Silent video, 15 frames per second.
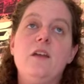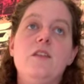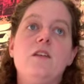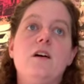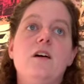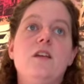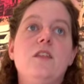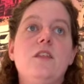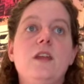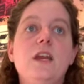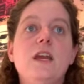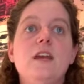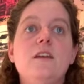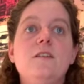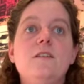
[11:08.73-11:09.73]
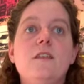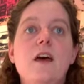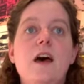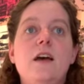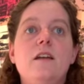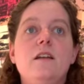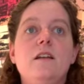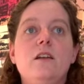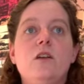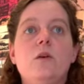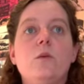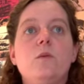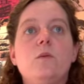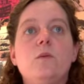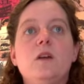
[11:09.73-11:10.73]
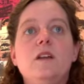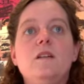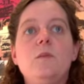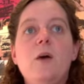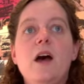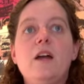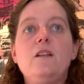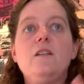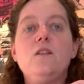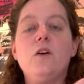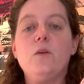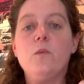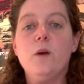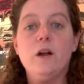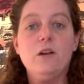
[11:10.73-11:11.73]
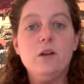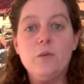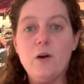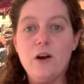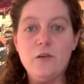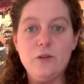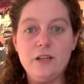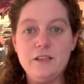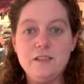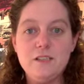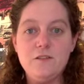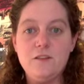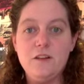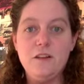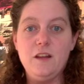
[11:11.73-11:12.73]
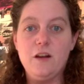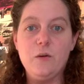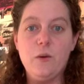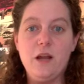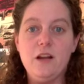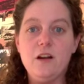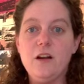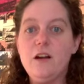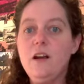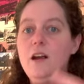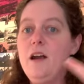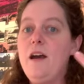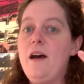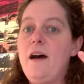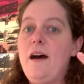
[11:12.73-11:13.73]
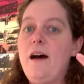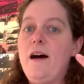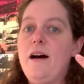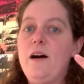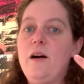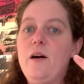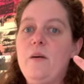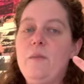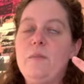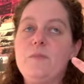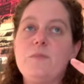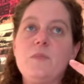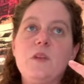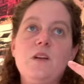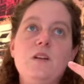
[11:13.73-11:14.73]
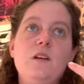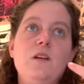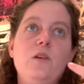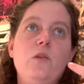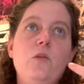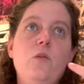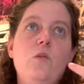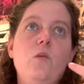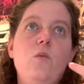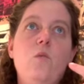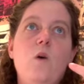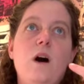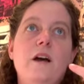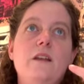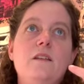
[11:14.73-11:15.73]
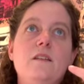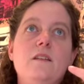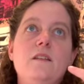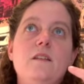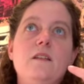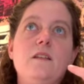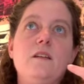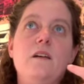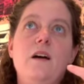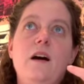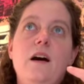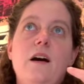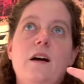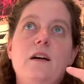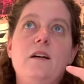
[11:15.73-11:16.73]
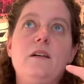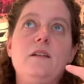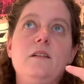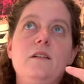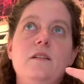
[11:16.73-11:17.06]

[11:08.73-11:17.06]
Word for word: The thing is that, you know, it depends on where you are relative to the equator, um, what, uh,